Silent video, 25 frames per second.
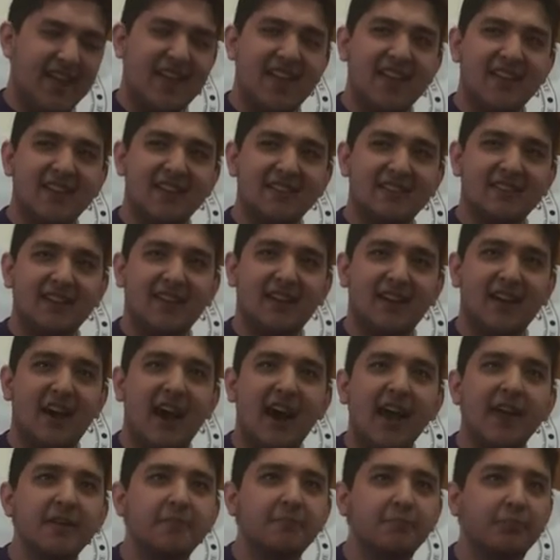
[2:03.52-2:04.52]
yeah. And uh,
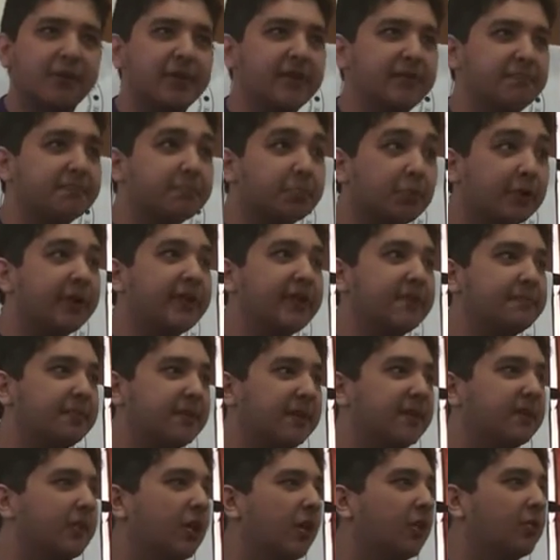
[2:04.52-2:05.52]
I had pretty, pretty
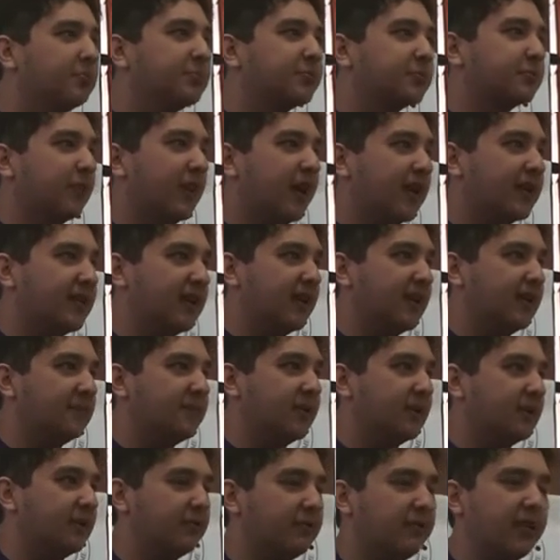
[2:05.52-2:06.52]
big hopes when I
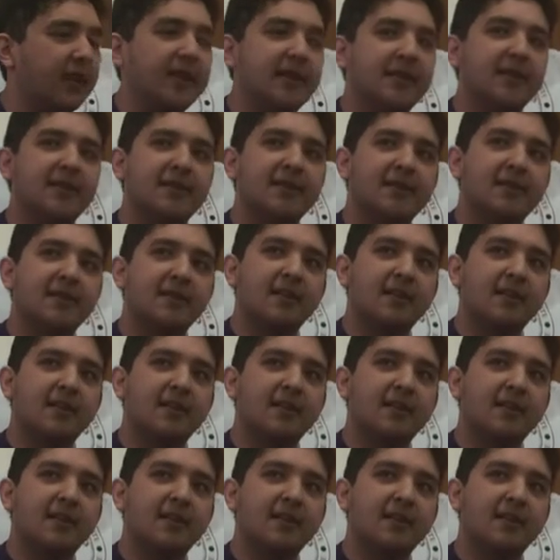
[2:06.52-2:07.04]
came here, right?